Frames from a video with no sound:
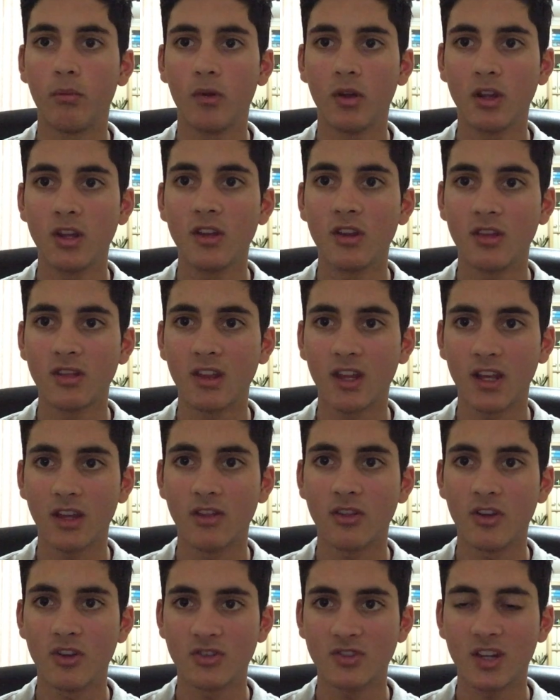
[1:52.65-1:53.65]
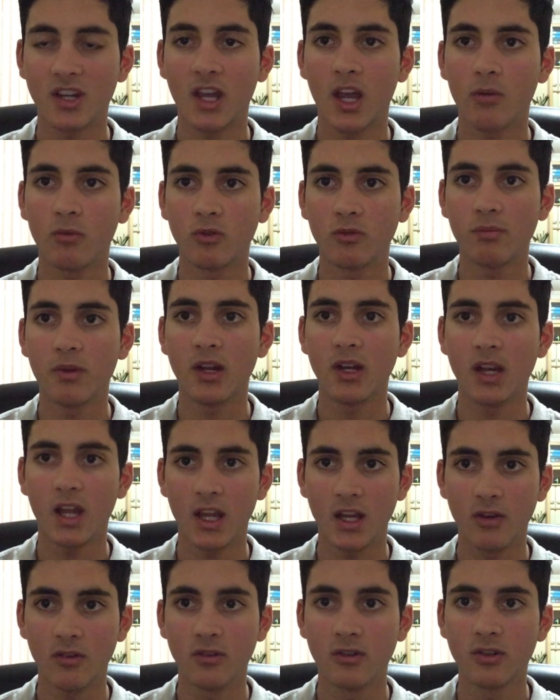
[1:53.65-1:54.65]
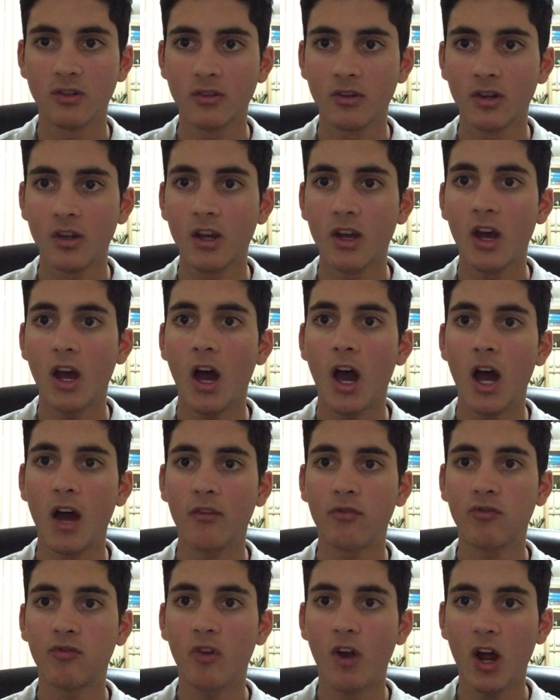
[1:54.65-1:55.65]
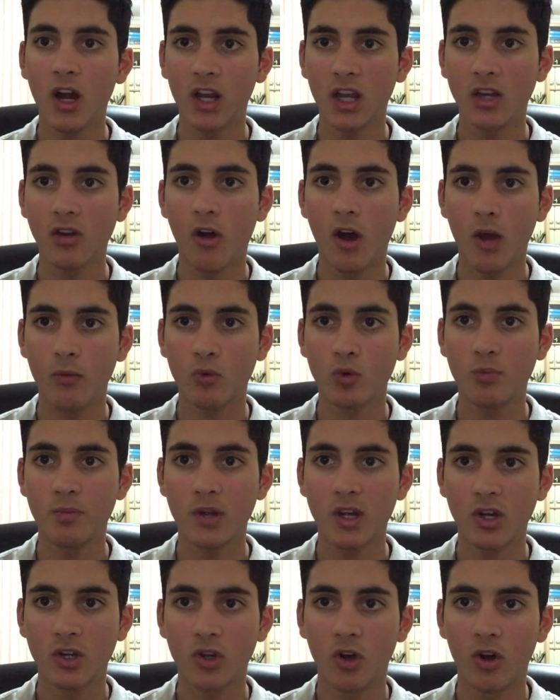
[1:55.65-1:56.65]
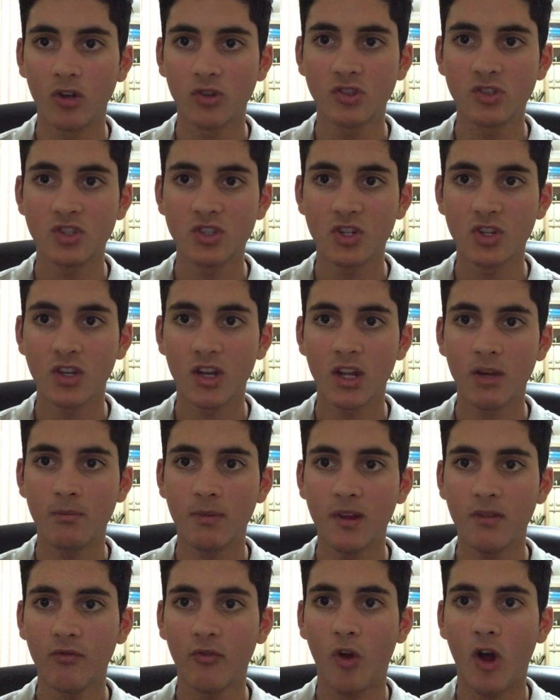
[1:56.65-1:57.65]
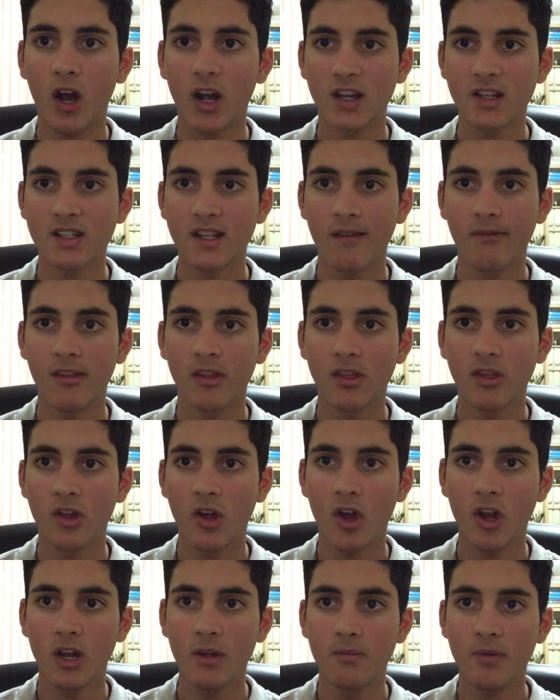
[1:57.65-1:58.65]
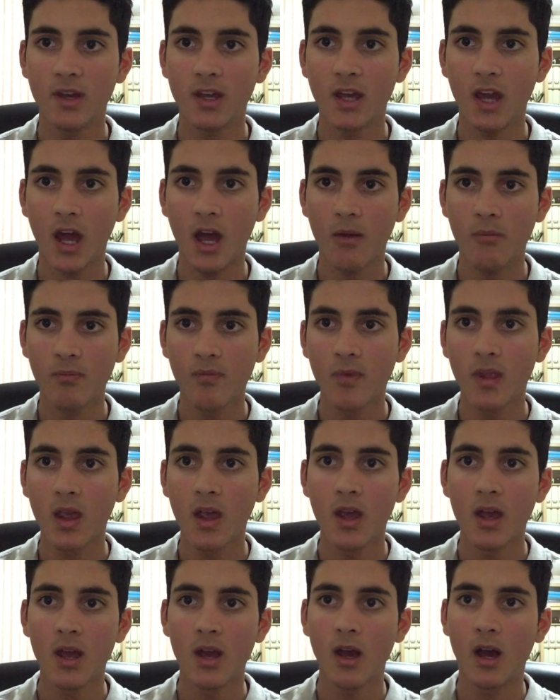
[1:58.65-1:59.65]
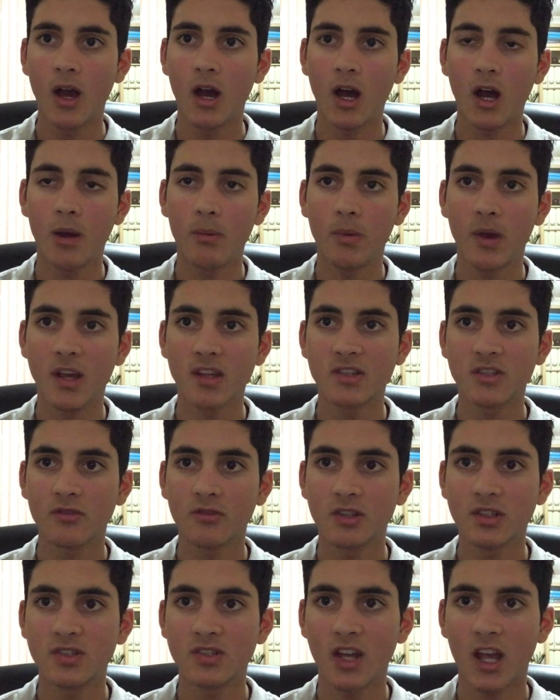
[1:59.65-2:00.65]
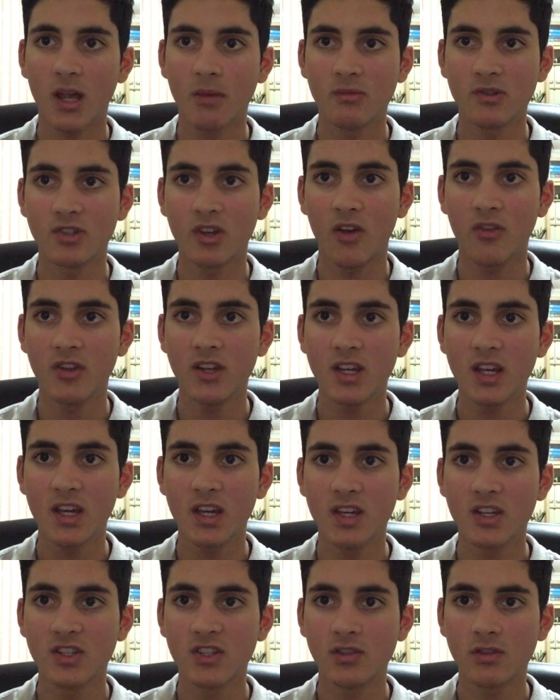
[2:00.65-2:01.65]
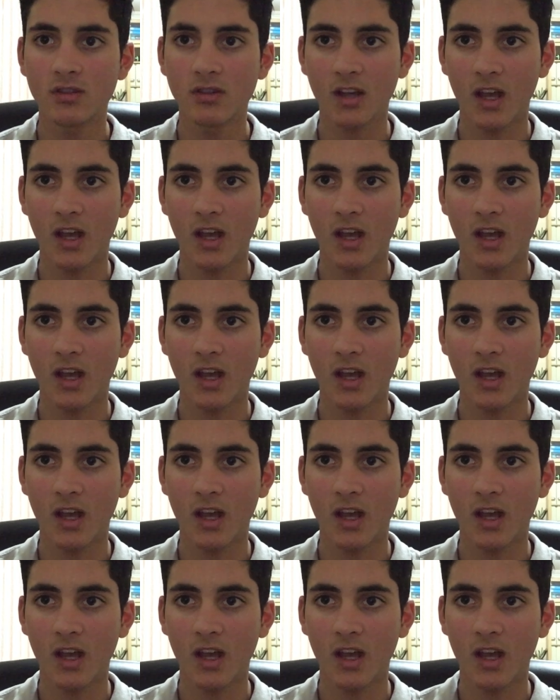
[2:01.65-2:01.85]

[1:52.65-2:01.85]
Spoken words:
You'd think a Thursday game would be needed. Friday night would be a constant. It'd be Friday, 7:30 p.m. Basically same as other years.